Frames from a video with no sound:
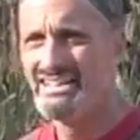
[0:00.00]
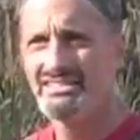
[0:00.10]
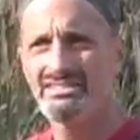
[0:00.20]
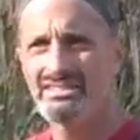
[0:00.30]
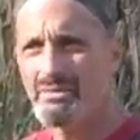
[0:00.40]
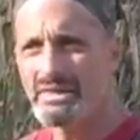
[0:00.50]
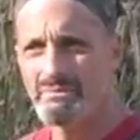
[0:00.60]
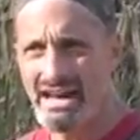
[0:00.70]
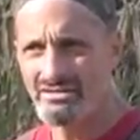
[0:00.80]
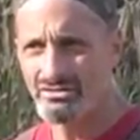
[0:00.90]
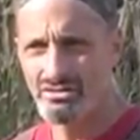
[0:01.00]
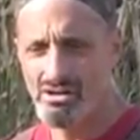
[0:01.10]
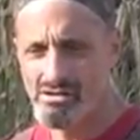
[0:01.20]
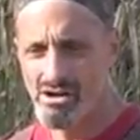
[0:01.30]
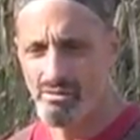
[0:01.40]
So something magical's
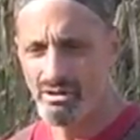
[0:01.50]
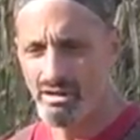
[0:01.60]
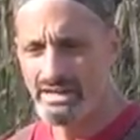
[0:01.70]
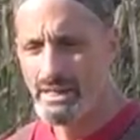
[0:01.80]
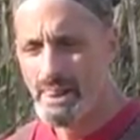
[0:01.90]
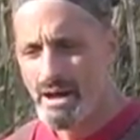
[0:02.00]
going on.